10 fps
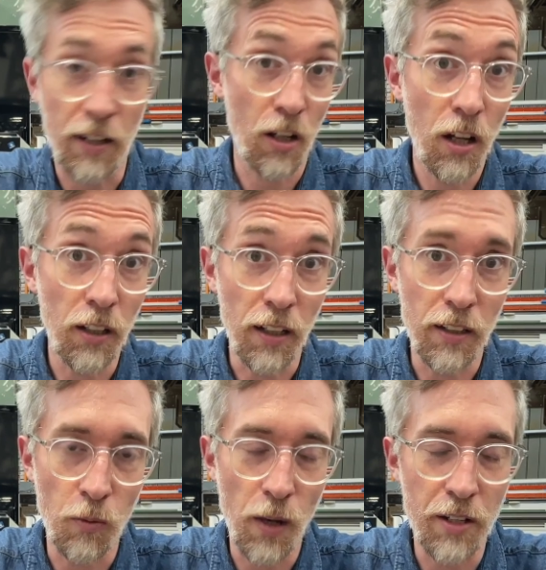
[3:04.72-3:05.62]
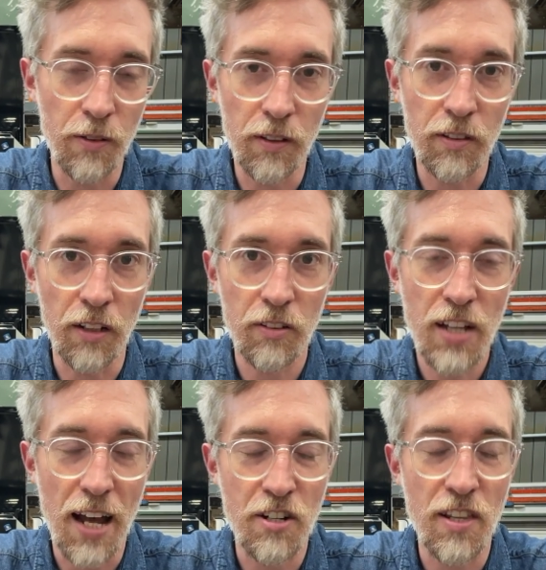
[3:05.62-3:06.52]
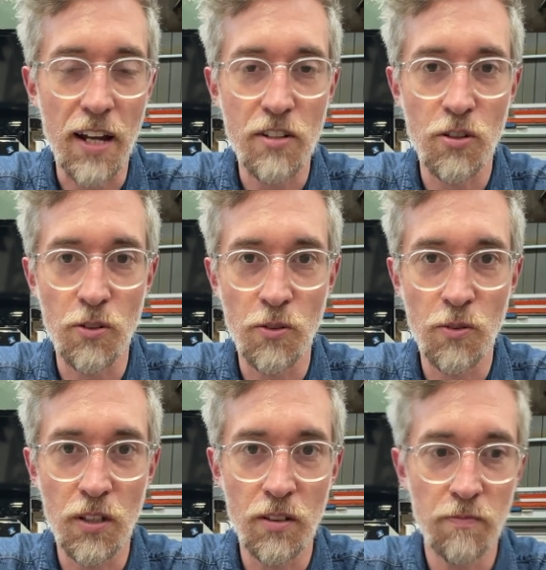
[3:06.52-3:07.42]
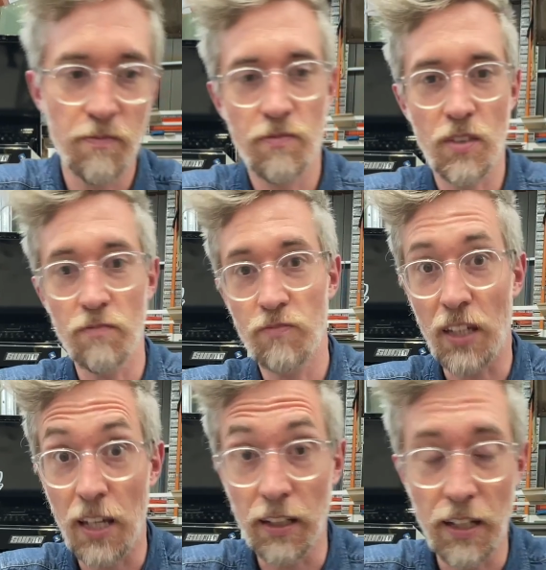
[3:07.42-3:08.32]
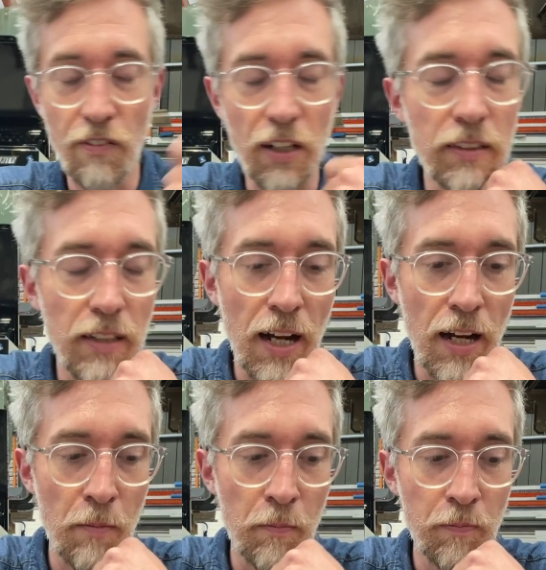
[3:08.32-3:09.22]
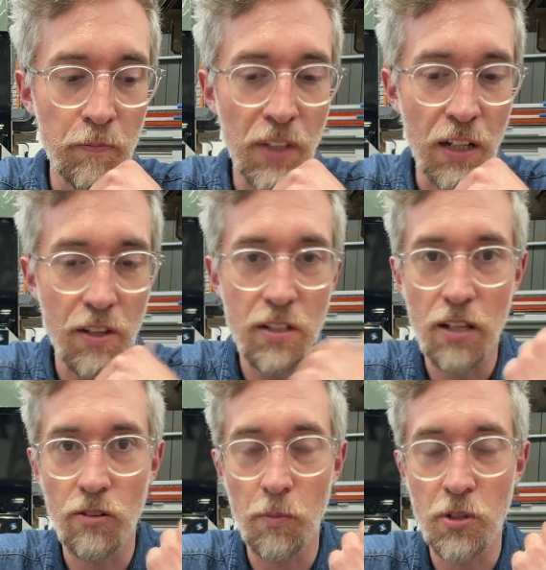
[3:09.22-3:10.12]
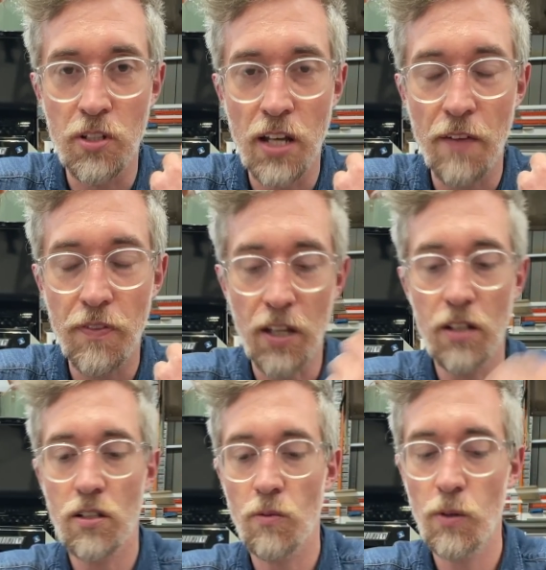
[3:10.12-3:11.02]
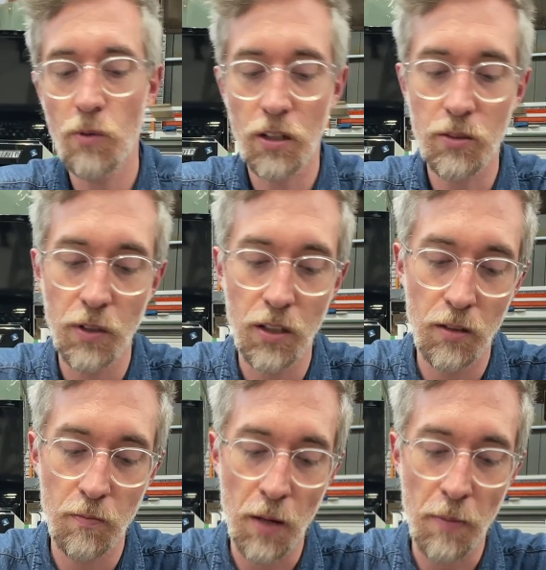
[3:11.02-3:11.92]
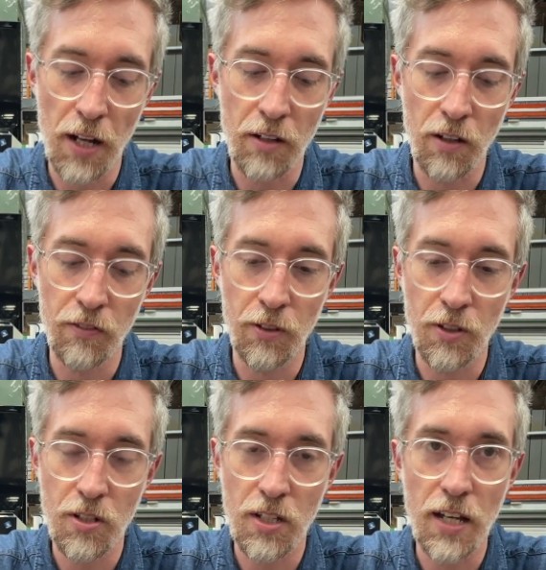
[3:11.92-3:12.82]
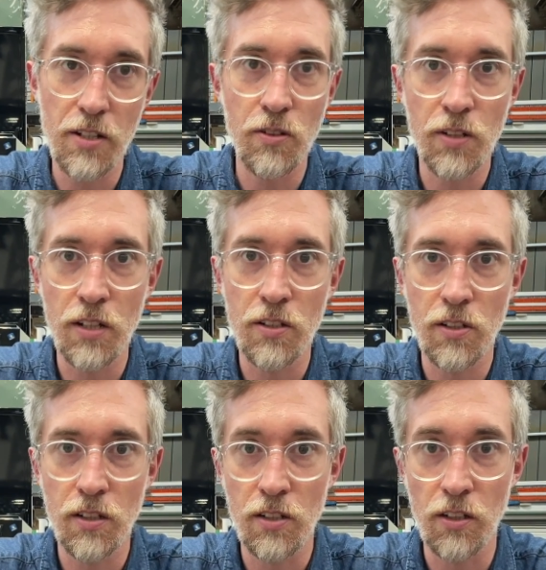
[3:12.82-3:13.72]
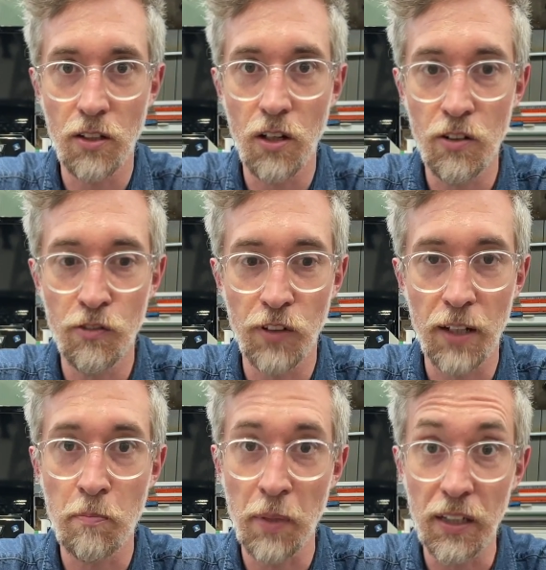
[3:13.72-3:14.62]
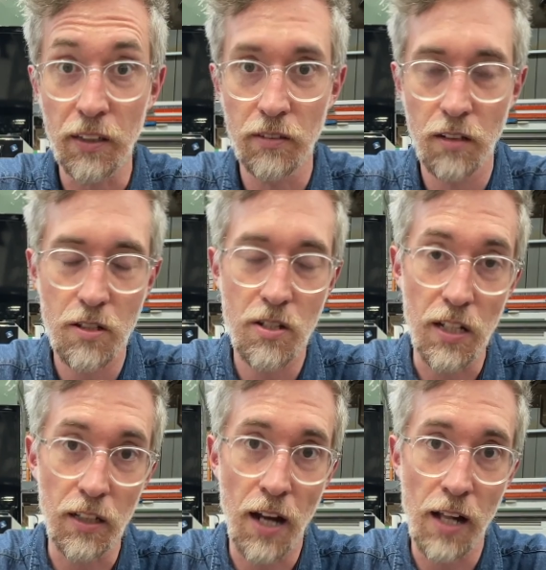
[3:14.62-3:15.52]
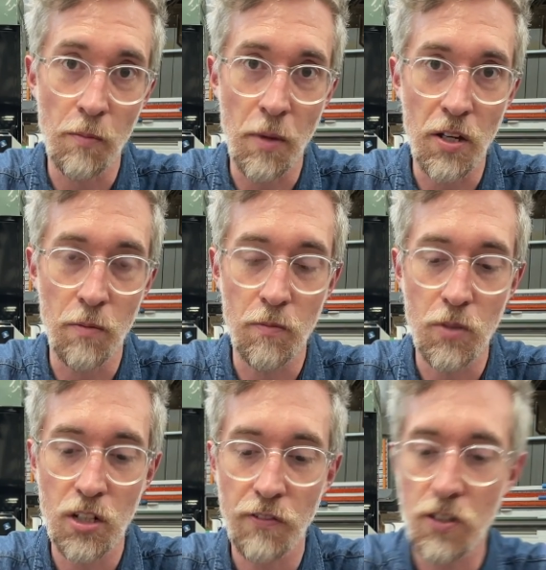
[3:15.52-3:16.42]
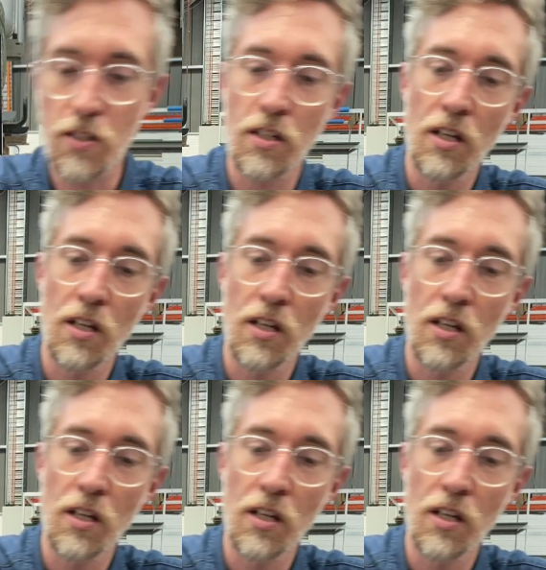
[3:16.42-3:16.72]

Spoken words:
a collar and a way to attach that to the gear lever, there's other options out there. So we worked with a partner over in the States who does a lot of like billet steel and aluminium shifters,